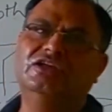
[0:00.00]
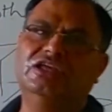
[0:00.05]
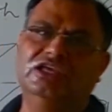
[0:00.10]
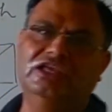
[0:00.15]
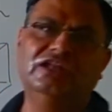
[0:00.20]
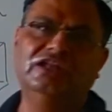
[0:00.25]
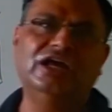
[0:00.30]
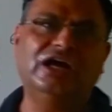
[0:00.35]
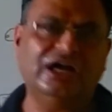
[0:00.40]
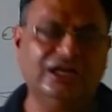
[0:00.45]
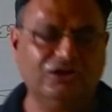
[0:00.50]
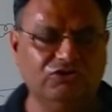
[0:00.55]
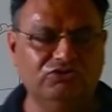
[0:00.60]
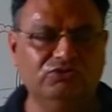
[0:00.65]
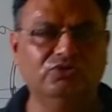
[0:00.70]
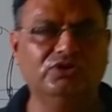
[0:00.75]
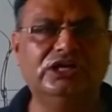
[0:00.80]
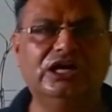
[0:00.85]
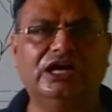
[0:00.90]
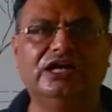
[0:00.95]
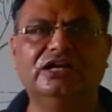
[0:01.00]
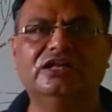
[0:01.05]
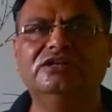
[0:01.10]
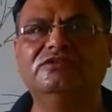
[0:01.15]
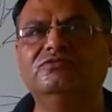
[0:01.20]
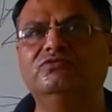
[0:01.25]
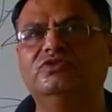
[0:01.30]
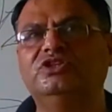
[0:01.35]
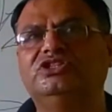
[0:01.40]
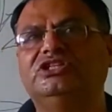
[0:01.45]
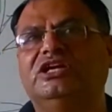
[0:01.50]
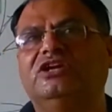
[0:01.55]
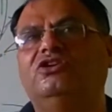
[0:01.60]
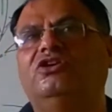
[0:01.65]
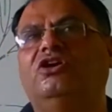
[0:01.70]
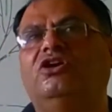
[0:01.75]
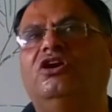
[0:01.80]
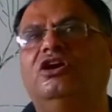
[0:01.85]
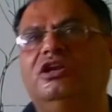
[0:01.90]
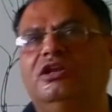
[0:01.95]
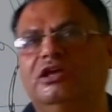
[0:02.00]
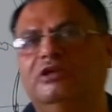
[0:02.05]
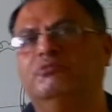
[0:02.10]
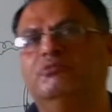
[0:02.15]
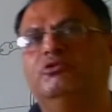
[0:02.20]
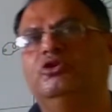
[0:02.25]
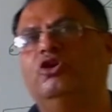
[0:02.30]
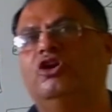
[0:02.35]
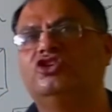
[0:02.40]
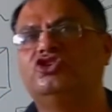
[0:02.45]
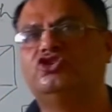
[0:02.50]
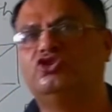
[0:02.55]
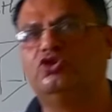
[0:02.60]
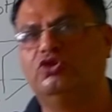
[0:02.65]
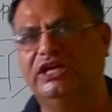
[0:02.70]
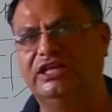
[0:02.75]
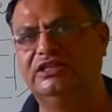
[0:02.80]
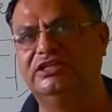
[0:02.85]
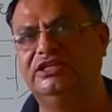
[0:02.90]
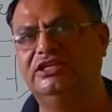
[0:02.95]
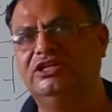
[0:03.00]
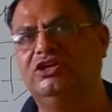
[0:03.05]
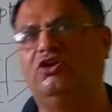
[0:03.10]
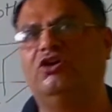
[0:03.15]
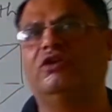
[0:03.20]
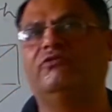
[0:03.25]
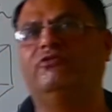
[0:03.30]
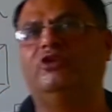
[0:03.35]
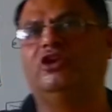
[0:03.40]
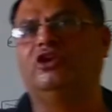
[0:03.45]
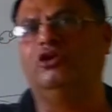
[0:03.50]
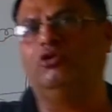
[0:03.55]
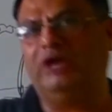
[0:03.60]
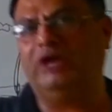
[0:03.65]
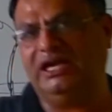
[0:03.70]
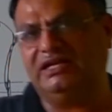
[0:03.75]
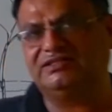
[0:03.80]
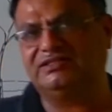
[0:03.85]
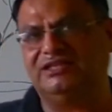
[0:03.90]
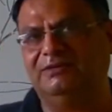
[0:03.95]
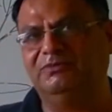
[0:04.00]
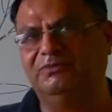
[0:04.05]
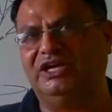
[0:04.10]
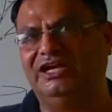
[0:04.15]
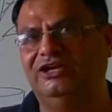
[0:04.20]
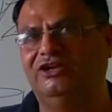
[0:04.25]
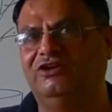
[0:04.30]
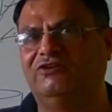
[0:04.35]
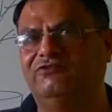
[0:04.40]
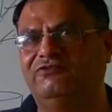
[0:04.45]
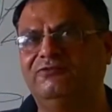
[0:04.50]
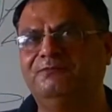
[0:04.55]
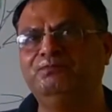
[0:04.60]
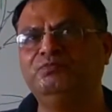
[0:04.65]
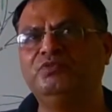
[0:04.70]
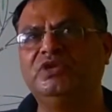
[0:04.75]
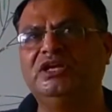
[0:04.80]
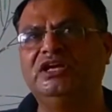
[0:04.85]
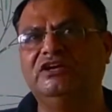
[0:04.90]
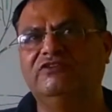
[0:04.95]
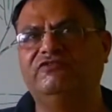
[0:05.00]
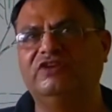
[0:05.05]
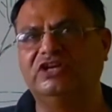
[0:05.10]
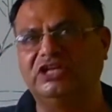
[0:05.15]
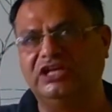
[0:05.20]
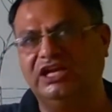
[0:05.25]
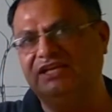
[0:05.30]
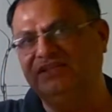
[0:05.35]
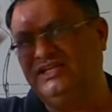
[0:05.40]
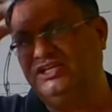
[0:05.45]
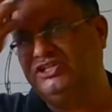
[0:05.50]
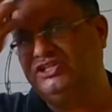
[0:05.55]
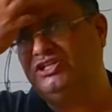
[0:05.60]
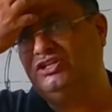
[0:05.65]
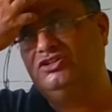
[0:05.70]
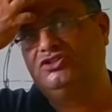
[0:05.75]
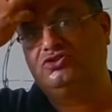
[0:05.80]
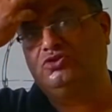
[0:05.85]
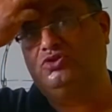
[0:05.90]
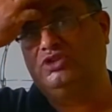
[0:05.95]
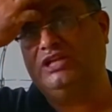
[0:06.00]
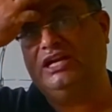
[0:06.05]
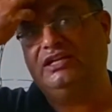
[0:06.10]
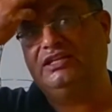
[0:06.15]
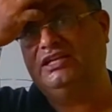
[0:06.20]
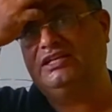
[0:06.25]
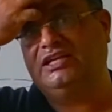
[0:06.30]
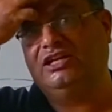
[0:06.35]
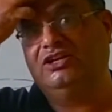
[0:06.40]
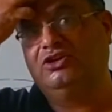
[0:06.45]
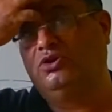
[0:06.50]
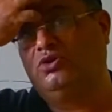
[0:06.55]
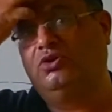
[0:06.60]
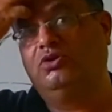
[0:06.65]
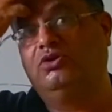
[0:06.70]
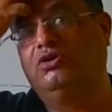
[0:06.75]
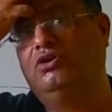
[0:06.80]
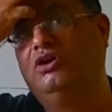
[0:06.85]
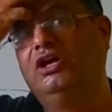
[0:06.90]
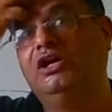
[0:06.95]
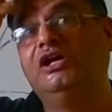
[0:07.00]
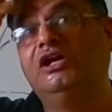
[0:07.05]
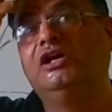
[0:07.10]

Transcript: in our own garden, which are not so healthy or require some kind of fertilization, so that they can grow